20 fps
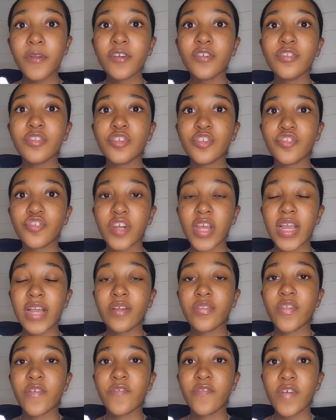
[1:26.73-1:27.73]
going to try
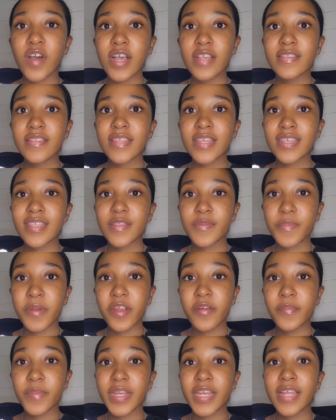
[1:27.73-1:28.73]
out the first
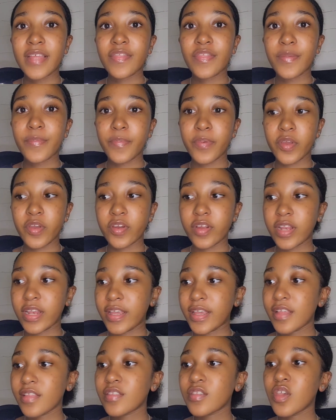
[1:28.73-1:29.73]
experiment in the
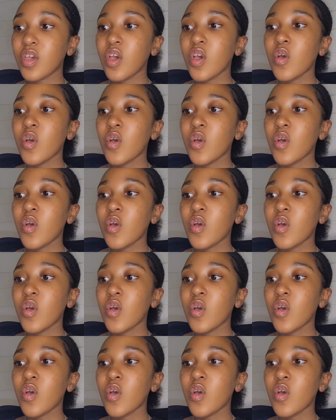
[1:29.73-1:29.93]
booklet,